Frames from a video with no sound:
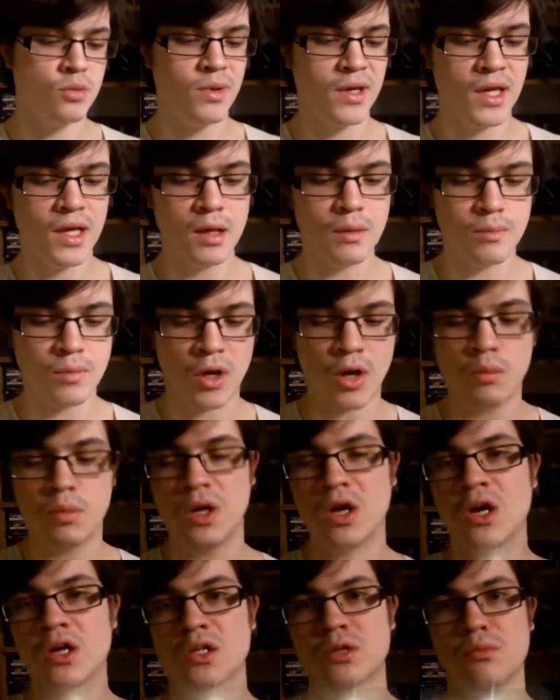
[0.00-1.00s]
to be Paul
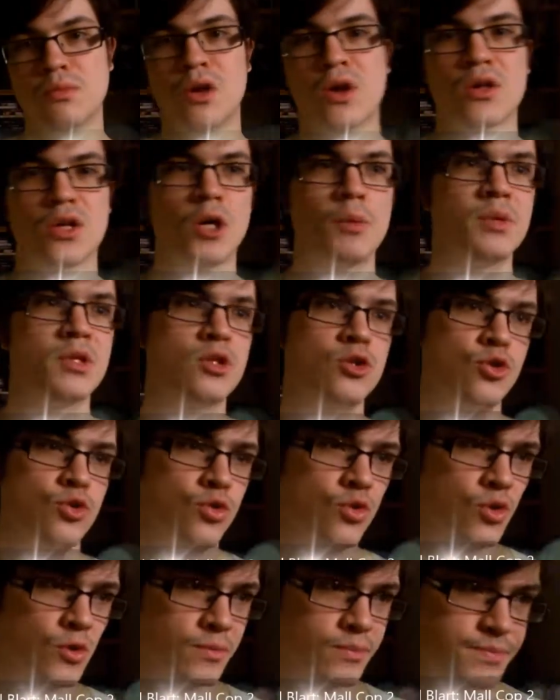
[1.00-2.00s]
Blart, Mall Cop
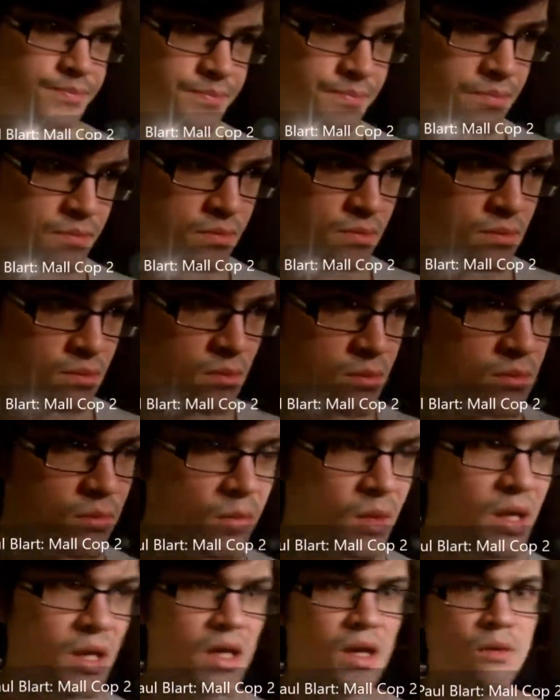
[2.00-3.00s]
2.
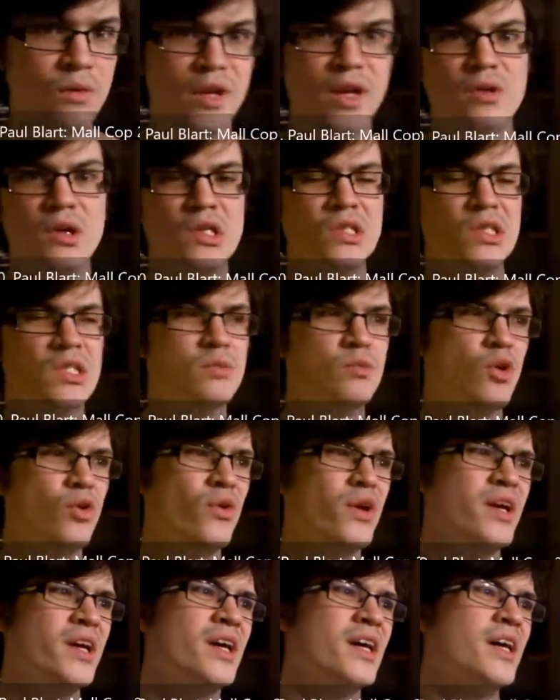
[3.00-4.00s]
When I watched this
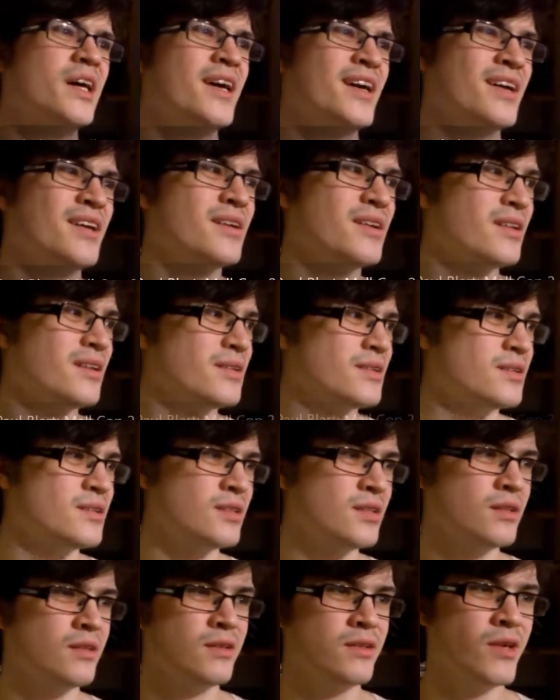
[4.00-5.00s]
movie, I
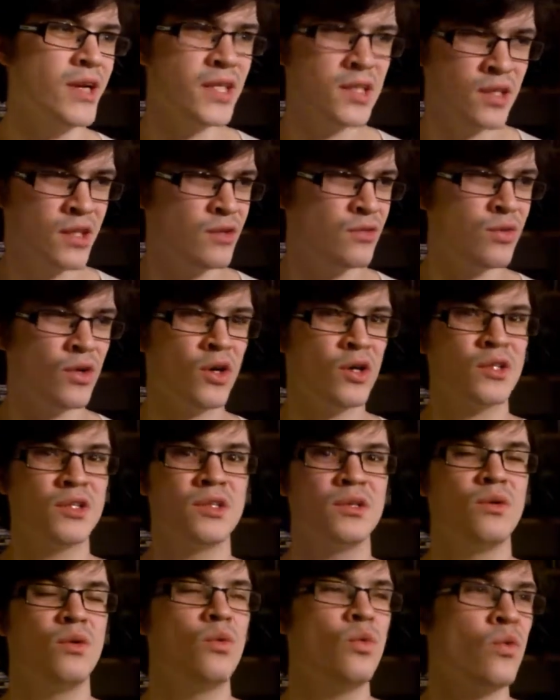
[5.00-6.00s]
directly
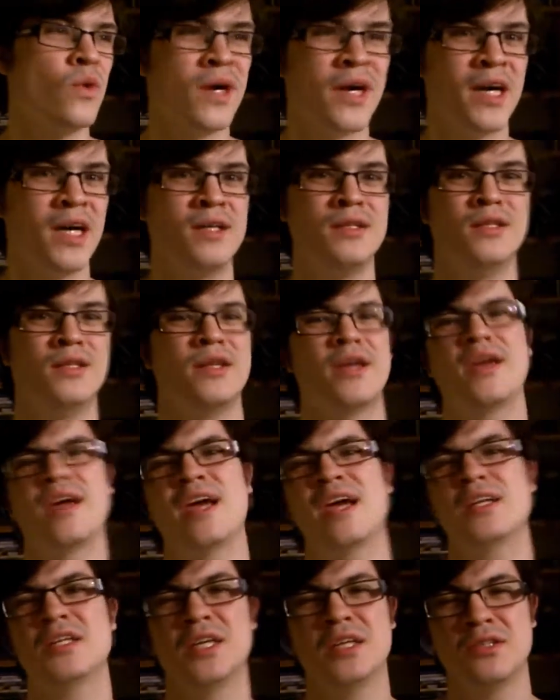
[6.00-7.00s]
thought, why did
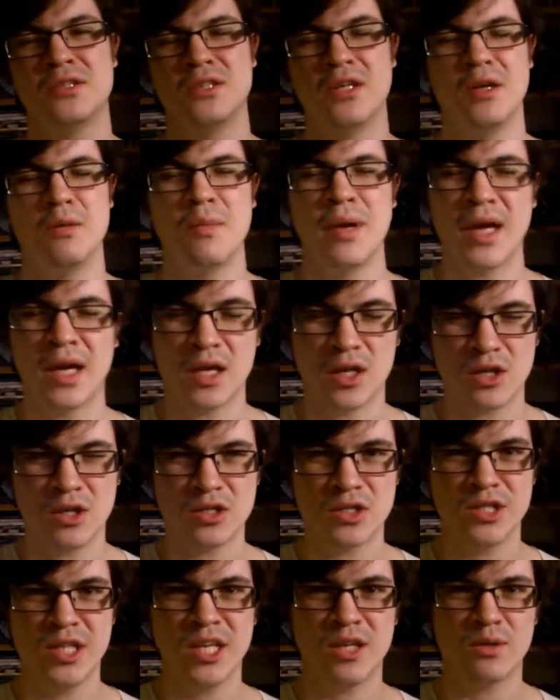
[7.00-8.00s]
they essentially make a
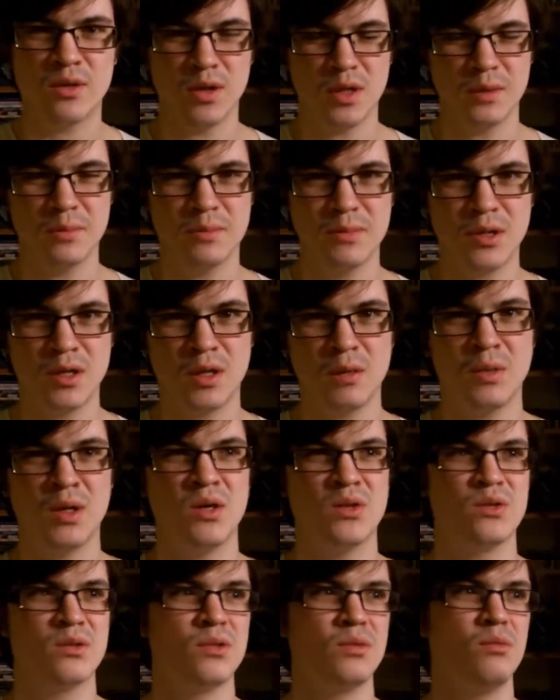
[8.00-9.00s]
sequel
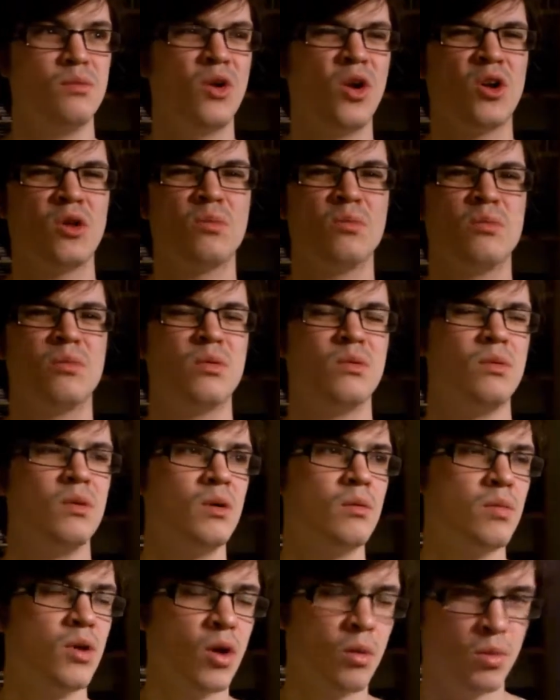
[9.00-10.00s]
about
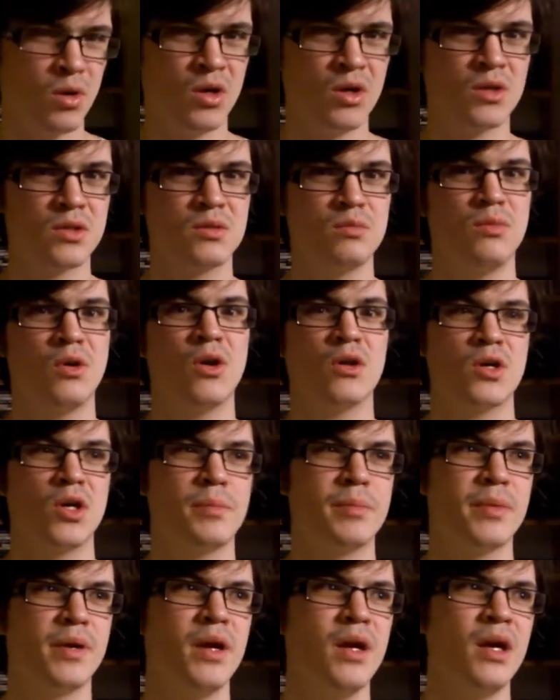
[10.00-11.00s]
Paul Blart, Mall Cop?